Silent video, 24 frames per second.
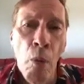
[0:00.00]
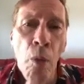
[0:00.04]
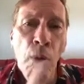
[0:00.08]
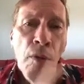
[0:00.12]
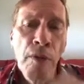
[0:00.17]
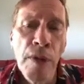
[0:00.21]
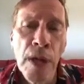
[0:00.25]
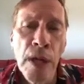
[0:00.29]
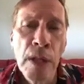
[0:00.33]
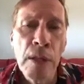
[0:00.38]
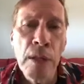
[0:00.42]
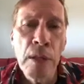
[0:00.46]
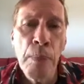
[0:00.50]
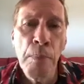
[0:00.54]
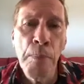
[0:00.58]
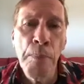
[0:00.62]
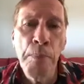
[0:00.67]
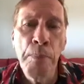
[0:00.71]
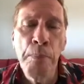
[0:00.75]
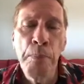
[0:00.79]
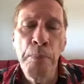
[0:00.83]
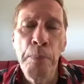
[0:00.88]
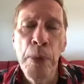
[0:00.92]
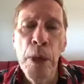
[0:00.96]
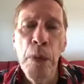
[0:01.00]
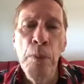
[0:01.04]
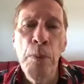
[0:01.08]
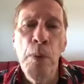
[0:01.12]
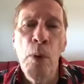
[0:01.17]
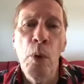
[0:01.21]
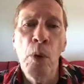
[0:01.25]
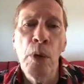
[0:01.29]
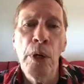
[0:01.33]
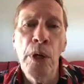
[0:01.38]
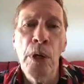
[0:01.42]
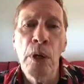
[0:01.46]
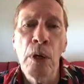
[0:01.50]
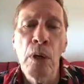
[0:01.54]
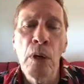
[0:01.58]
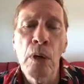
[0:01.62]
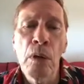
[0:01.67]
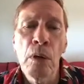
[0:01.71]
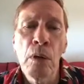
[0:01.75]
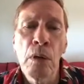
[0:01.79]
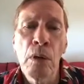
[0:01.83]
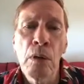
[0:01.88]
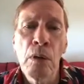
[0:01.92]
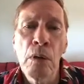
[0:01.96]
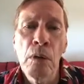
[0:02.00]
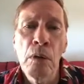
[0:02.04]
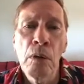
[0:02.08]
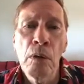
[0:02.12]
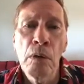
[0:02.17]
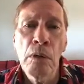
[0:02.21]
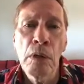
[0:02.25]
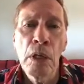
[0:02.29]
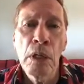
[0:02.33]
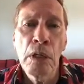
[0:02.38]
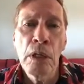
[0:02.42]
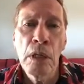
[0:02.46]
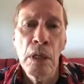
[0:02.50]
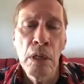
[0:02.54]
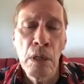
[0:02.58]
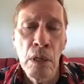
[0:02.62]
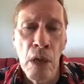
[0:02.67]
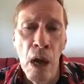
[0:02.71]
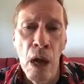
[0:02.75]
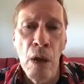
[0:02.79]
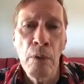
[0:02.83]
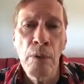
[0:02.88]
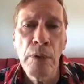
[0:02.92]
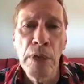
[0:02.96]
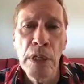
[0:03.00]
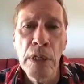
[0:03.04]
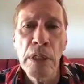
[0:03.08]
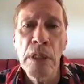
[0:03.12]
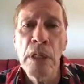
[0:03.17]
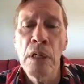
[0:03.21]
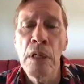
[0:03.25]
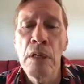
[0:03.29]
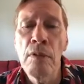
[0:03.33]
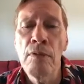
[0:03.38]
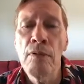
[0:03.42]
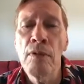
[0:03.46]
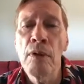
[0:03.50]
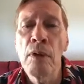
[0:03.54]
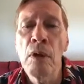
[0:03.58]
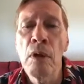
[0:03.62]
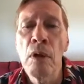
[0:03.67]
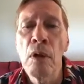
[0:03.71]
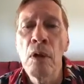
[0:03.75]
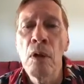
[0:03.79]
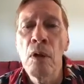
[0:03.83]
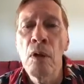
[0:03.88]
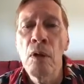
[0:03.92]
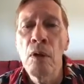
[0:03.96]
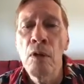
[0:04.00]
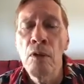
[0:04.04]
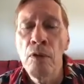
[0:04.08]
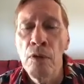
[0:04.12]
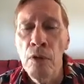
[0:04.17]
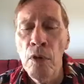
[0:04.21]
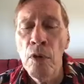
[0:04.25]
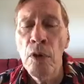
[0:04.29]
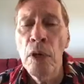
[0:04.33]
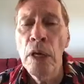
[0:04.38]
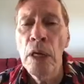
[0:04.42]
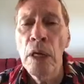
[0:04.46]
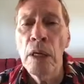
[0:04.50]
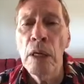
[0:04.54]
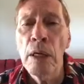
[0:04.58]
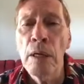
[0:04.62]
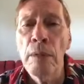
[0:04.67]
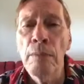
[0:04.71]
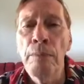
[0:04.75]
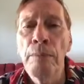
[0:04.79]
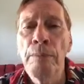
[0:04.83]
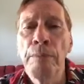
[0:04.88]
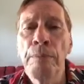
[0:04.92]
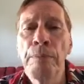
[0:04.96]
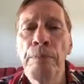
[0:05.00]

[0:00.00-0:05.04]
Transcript: we've had some people here that did not receive their healing.